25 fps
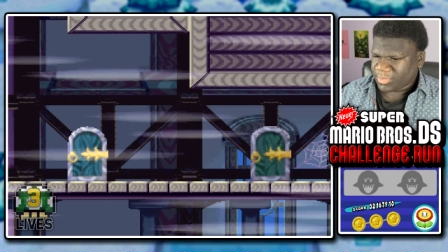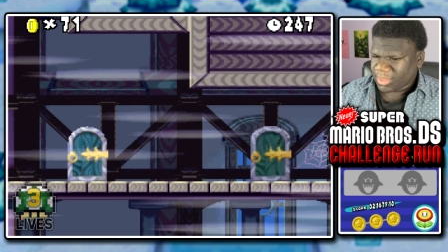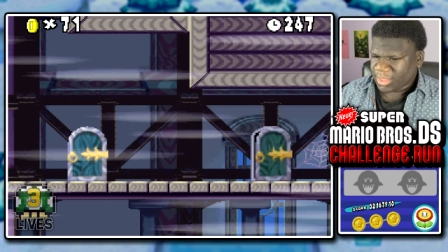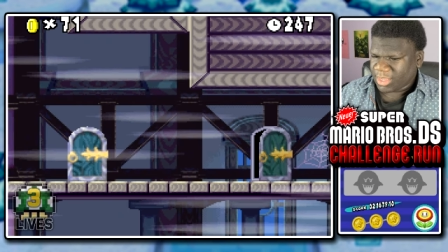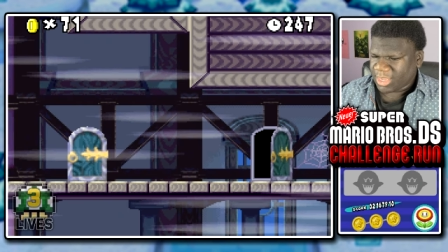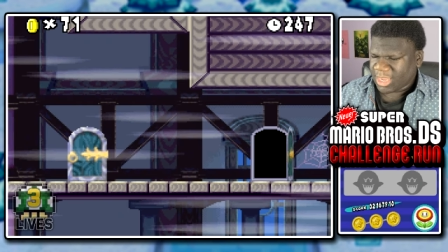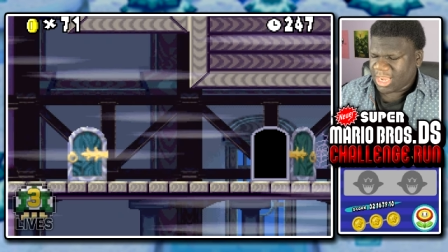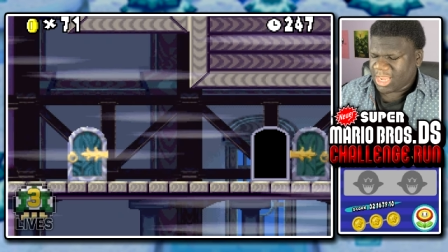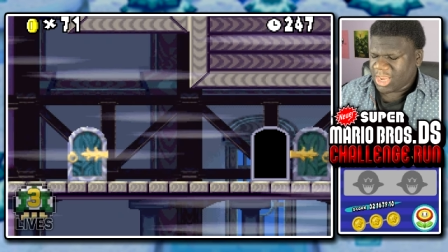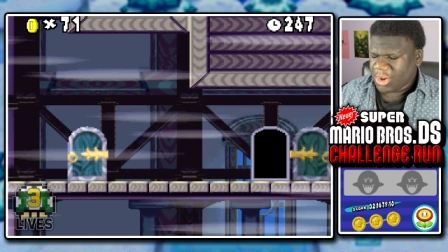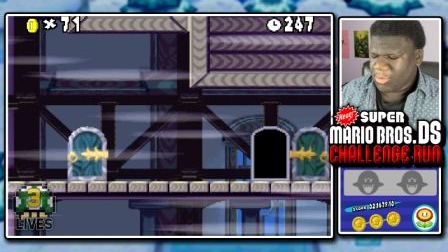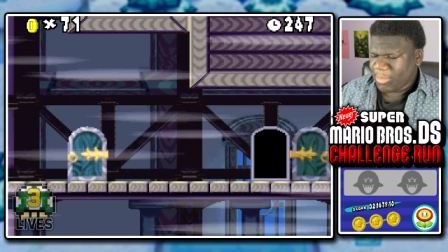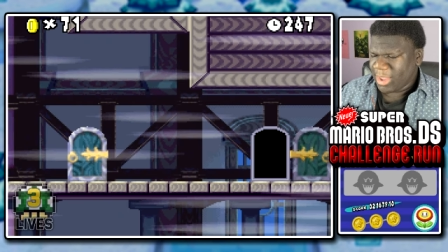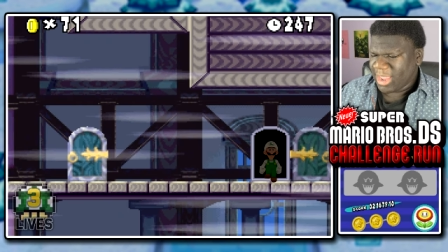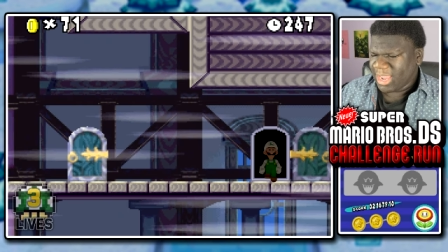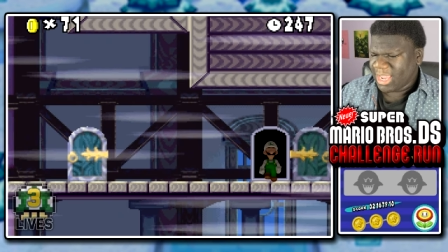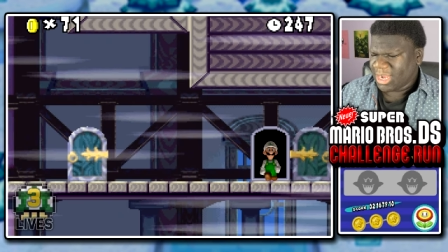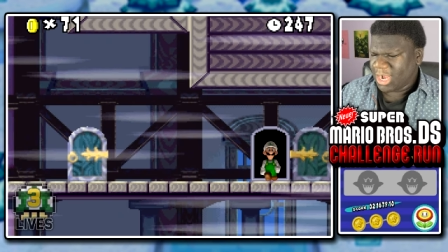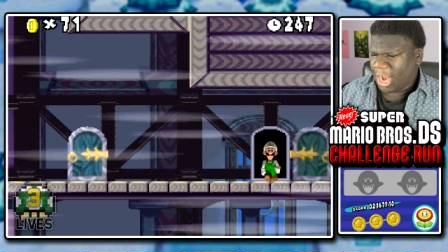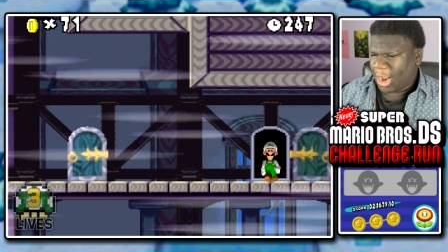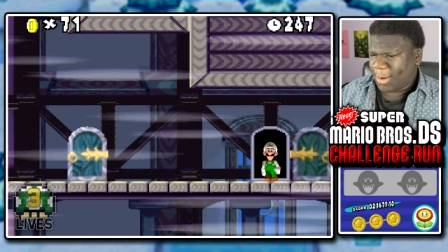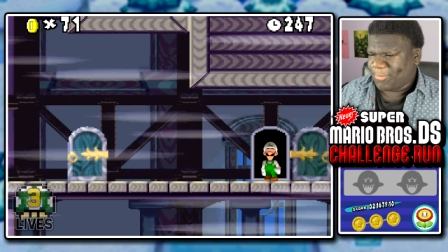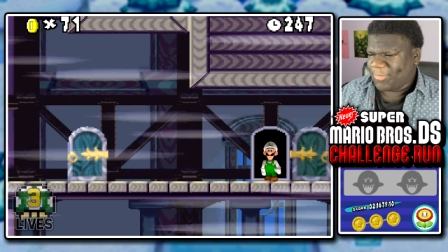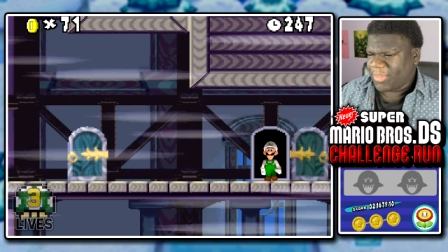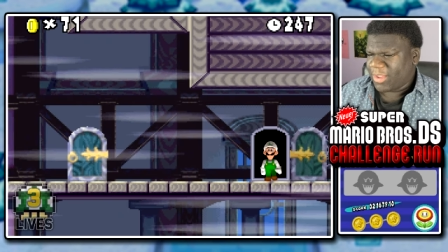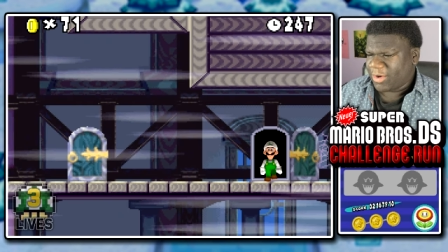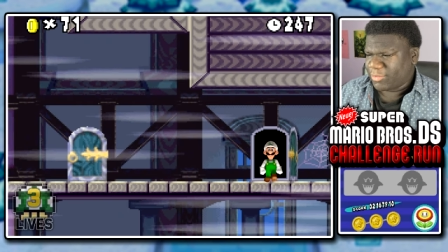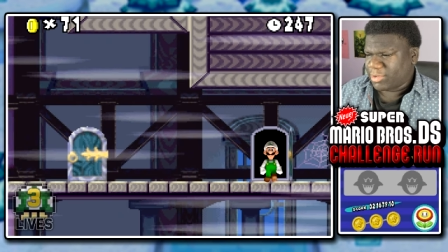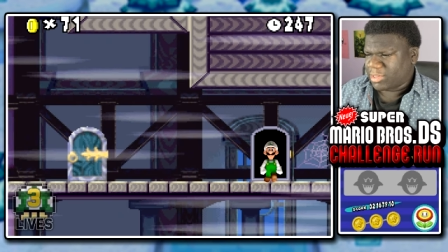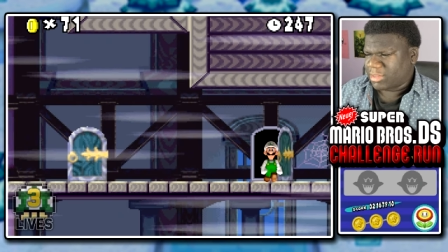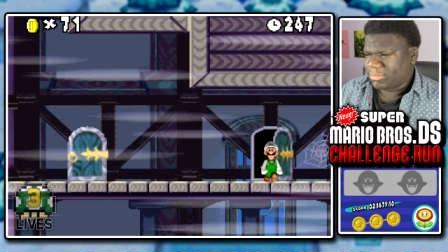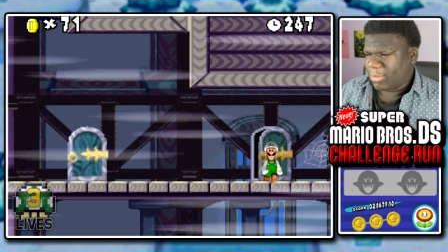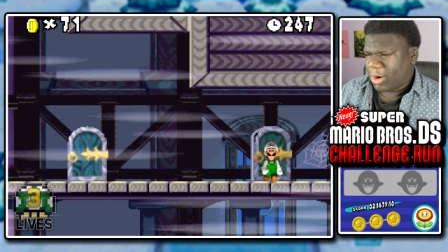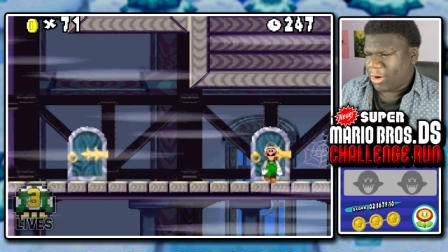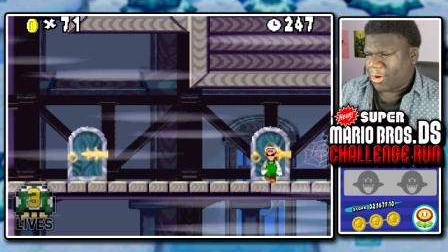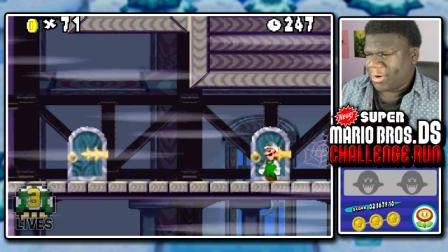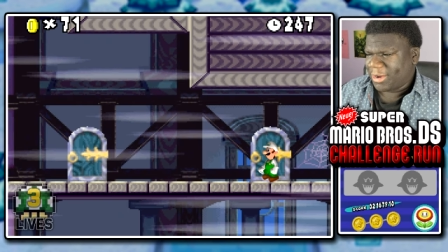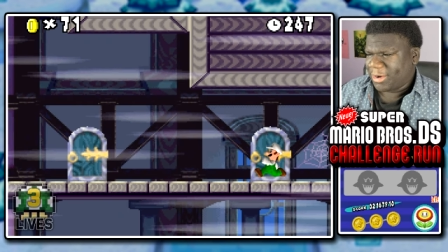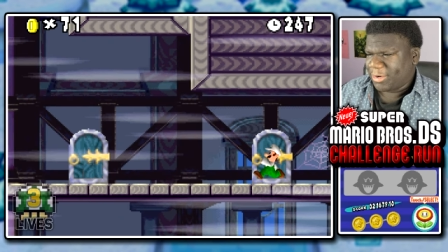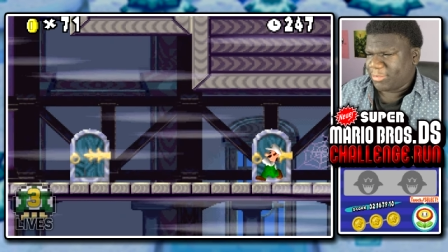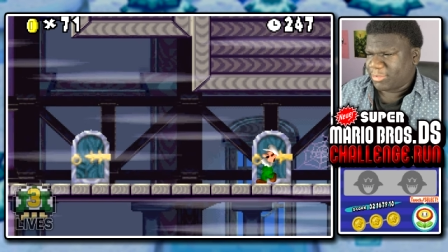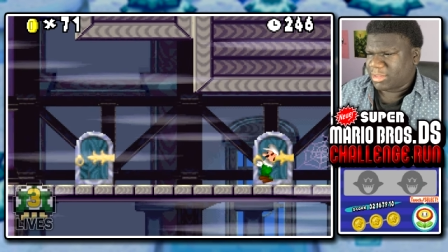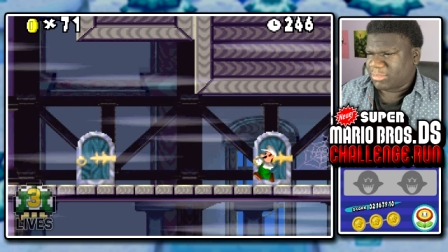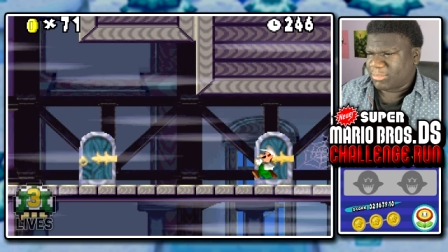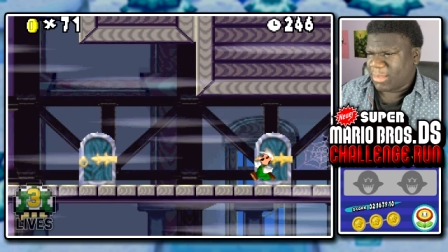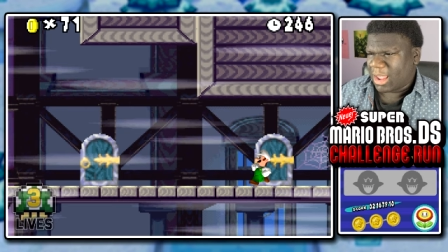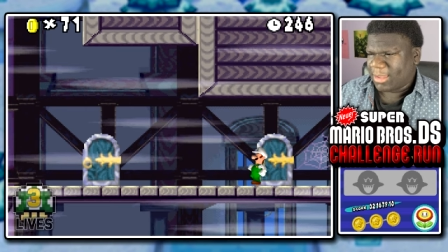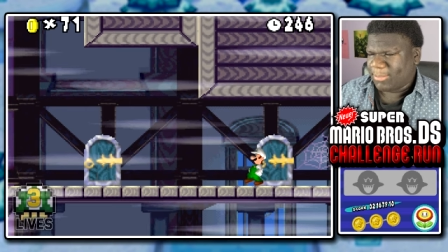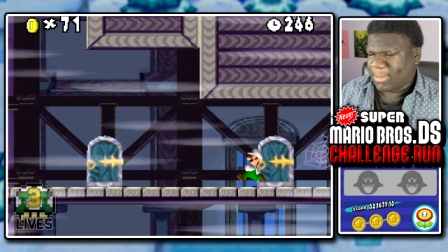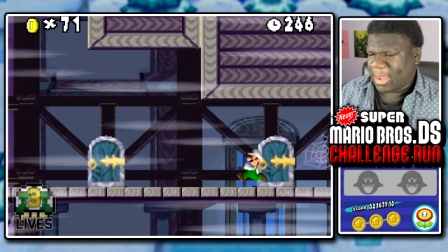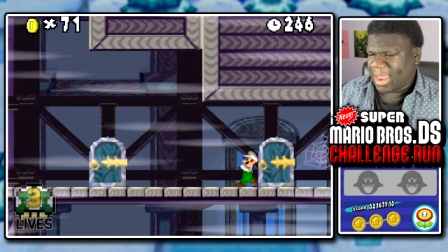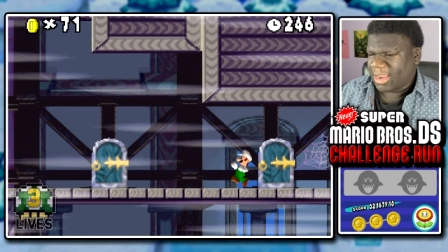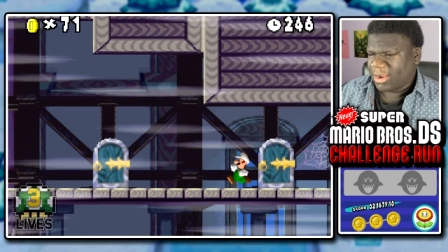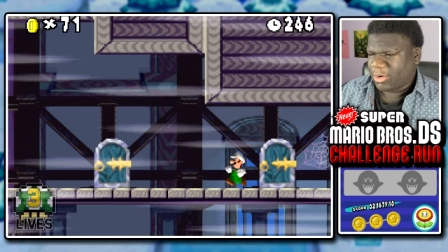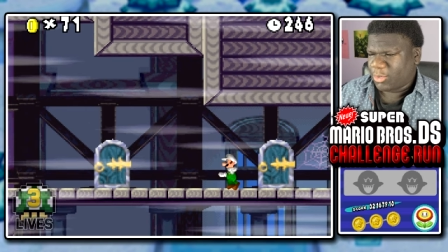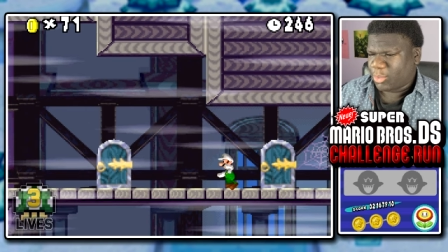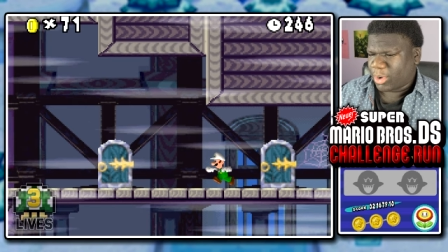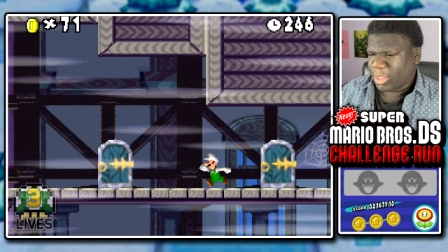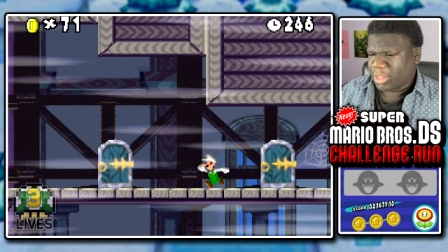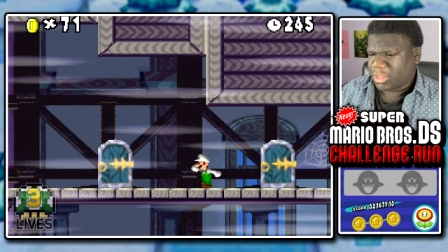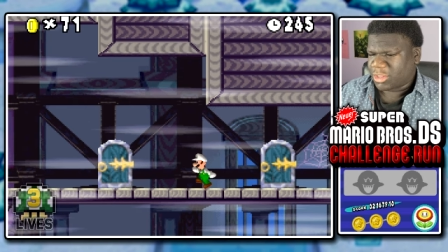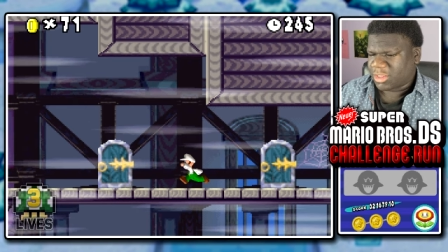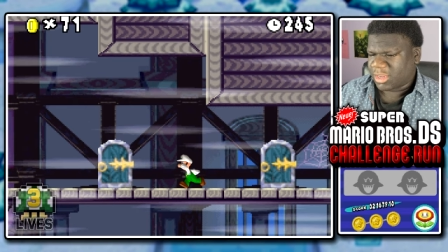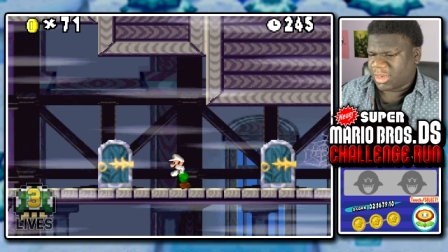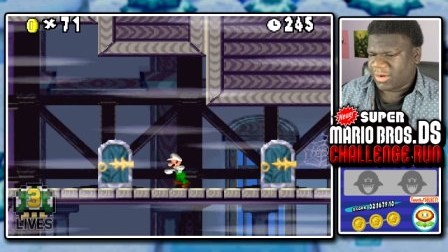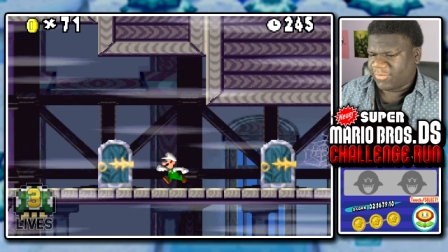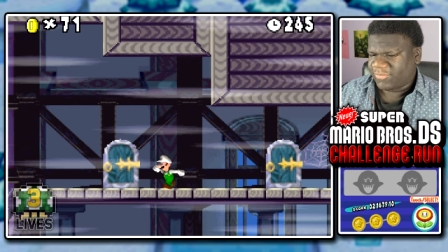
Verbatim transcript: Can you make it up there as Mario is my main question.